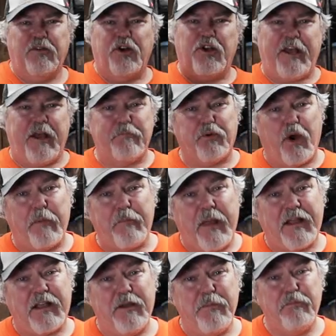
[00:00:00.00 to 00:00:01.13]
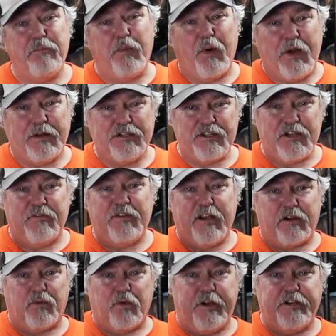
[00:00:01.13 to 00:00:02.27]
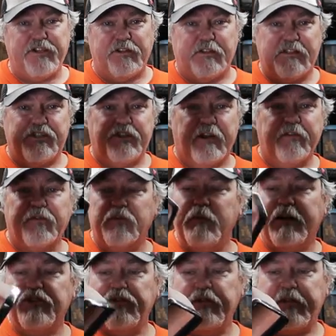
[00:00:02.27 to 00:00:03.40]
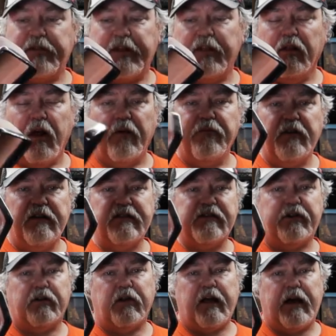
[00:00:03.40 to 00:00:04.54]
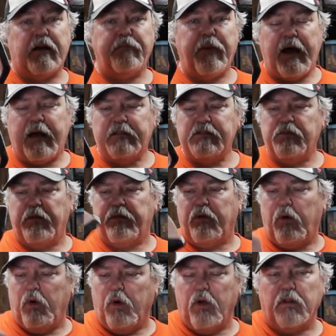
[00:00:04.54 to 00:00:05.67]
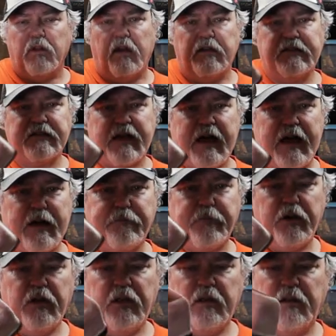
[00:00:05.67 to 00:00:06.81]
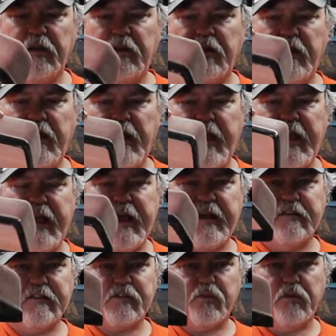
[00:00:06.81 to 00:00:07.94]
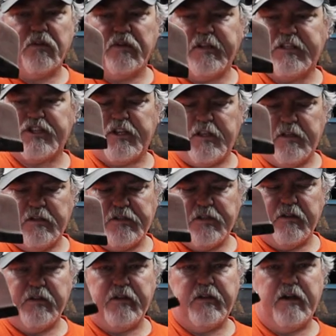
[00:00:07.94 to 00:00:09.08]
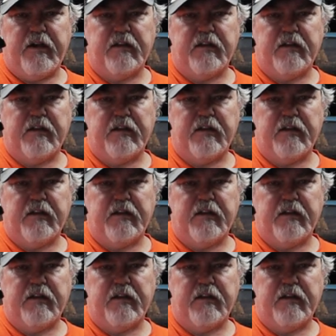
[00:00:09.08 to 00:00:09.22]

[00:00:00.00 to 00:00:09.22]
Okay, I brought back a bunch of decorations. Jennifer mentioned that they love these terracotta pots with the hole on top, and this will leach into the